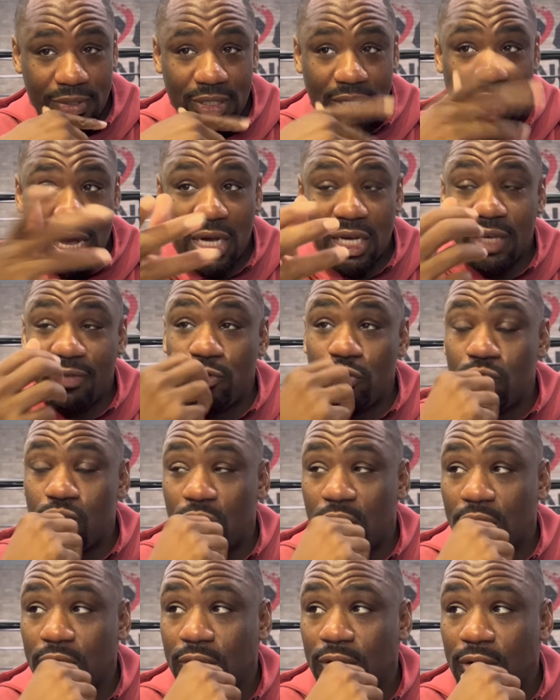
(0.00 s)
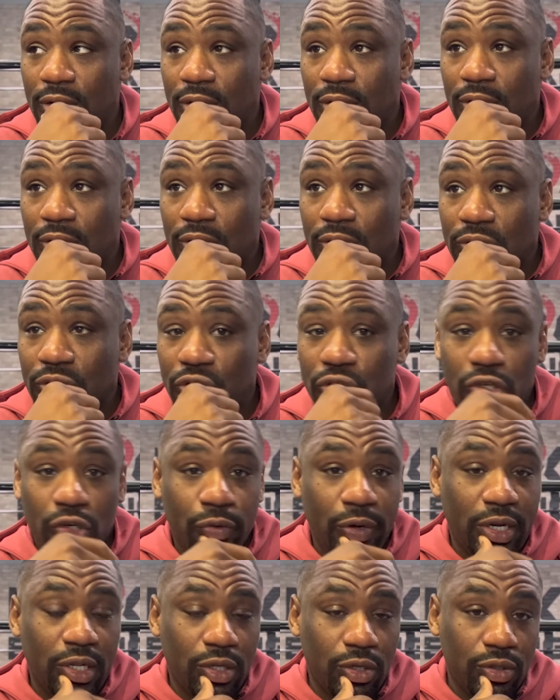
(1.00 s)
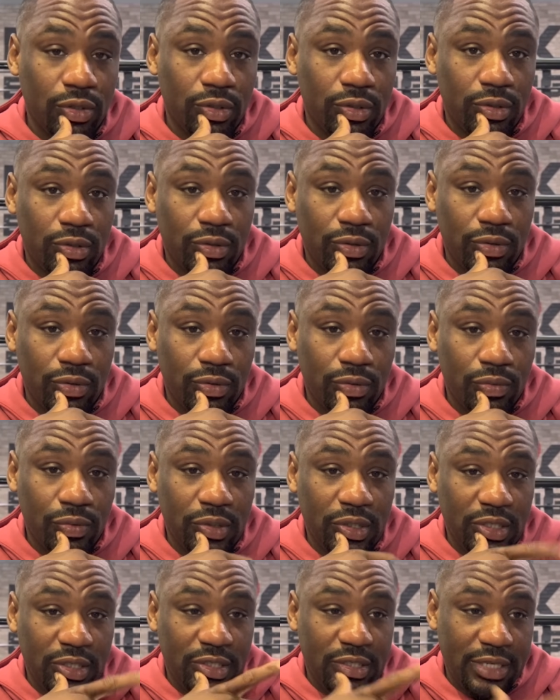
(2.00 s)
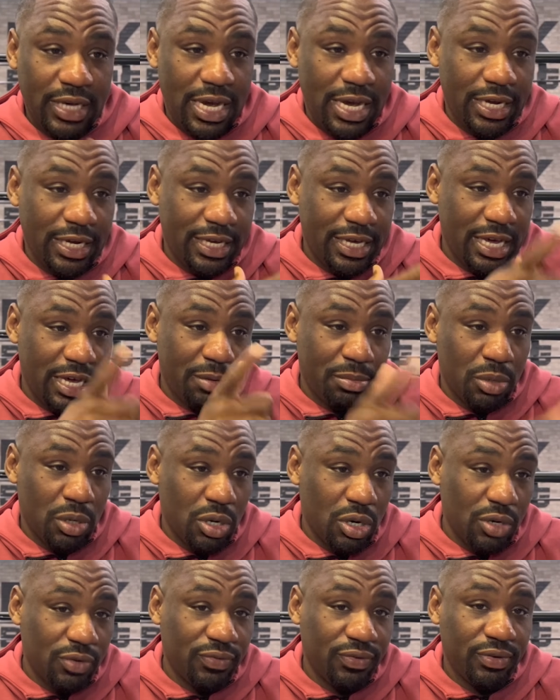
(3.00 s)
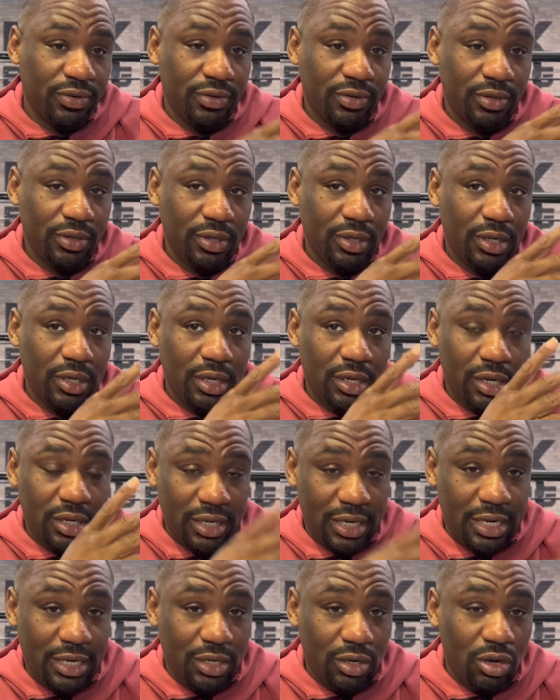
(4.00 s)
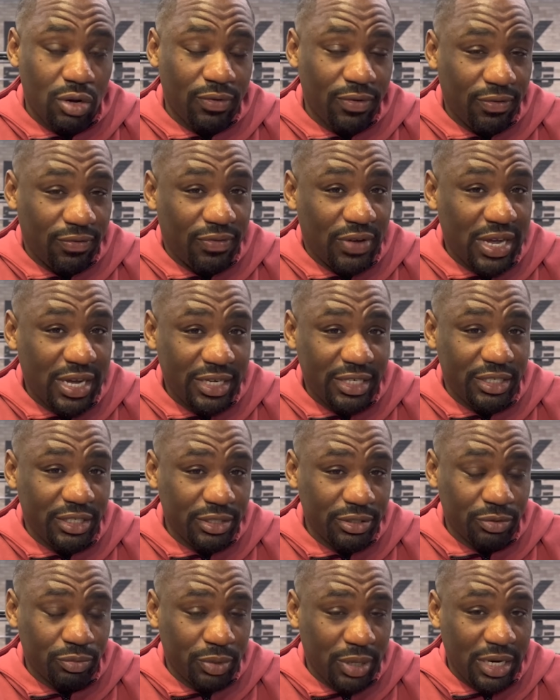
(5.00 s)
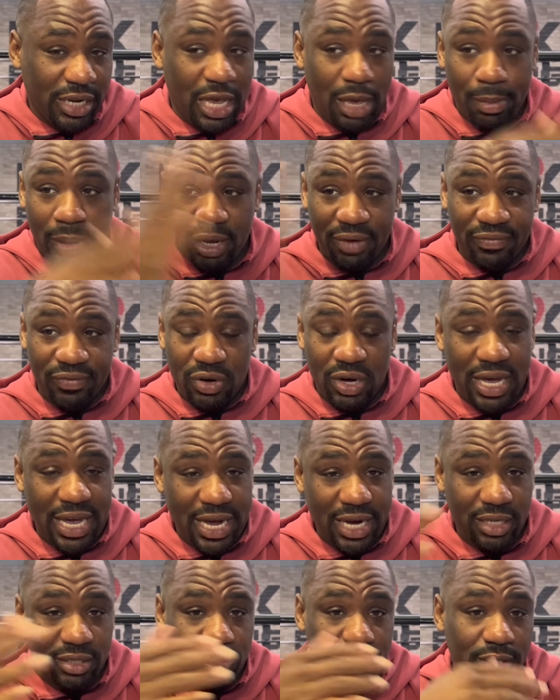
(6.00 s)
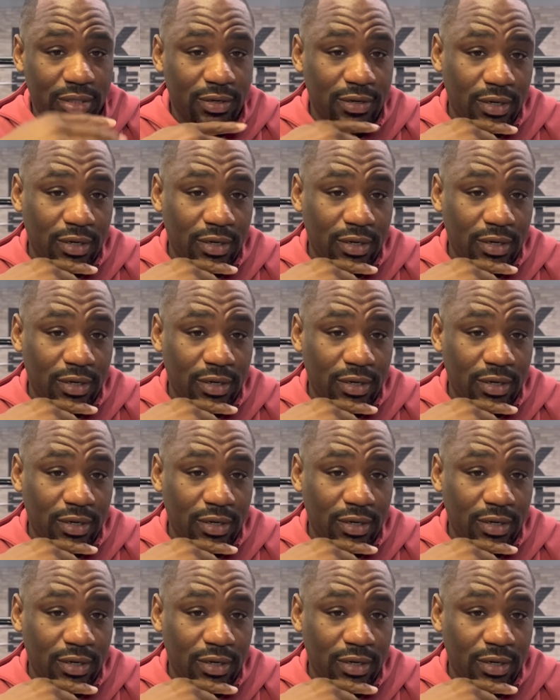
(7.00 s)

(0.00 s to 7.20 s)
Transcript: I'll give you one. Sugar Ray Leonard, when he came off of that long for 5 years and came back and fought Hagler.